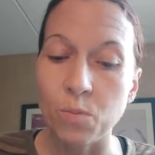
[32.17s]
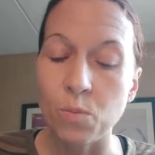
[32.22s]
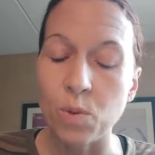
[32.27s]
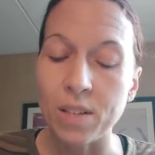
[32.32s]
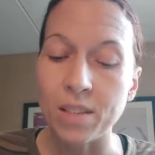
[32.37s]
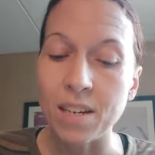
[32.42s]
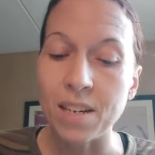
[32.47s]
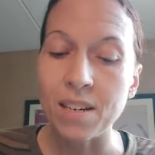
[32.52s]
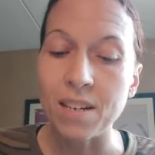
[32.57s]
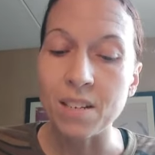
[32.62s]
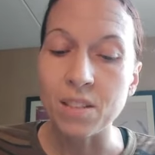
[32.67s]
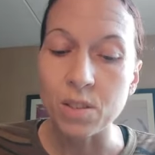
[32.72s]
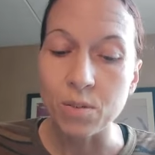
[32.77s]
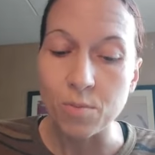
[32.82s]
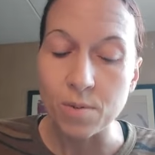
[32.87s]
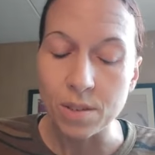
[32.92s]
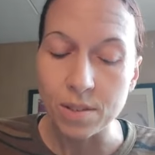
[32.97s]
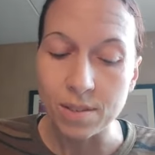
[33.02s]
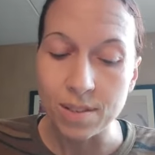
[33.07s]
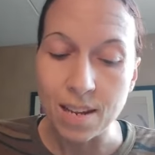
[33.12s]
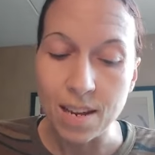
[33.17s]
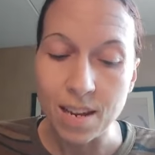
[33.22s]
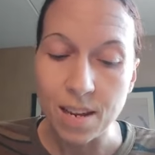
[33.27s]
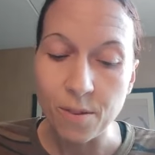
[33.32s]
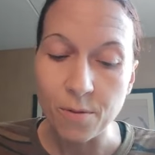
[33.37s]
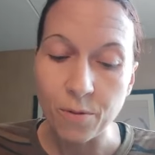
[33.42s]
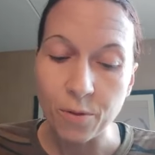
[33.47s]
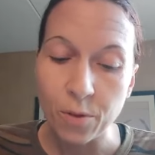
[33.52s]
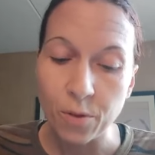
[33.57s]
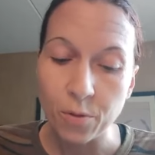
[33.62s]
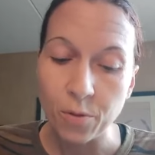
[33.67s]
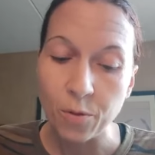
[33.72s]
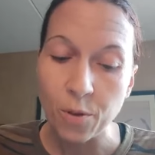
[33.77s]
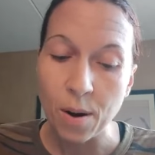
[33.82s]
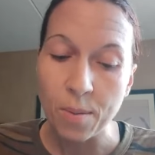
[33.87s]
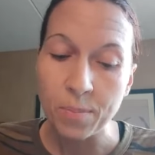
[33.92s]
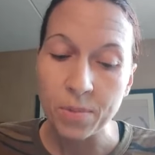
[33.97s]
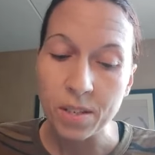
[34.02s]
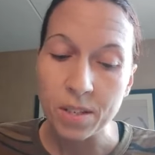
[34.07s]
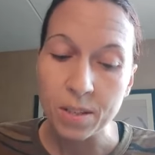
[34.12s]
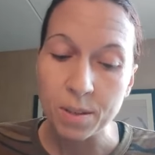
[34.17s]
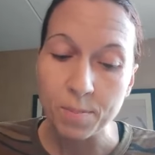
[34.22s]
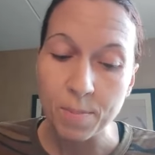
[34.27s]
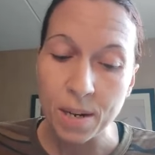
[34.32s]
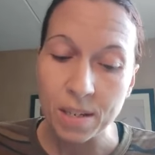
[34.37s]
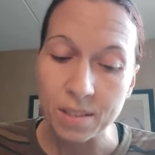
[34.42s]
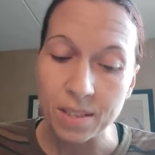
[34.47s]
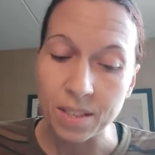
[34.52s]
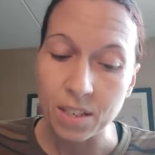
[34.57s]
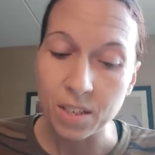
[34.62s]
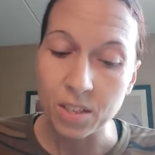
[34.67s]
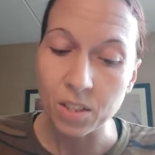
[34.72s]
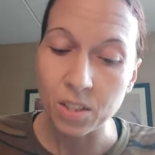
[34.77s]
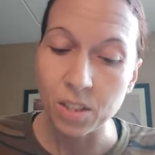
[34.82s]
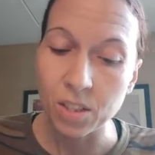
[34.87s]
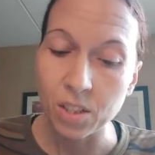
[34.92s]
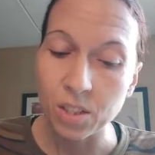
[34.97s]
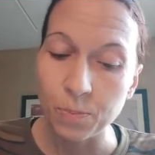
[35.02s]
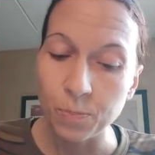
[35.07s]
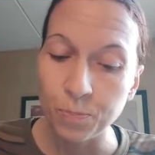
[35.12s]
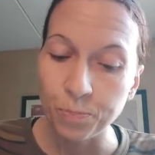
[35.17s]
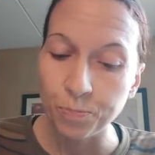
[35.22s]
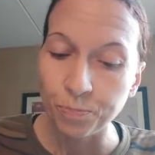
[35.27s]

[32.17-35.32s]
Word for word: what they need to receive from this message.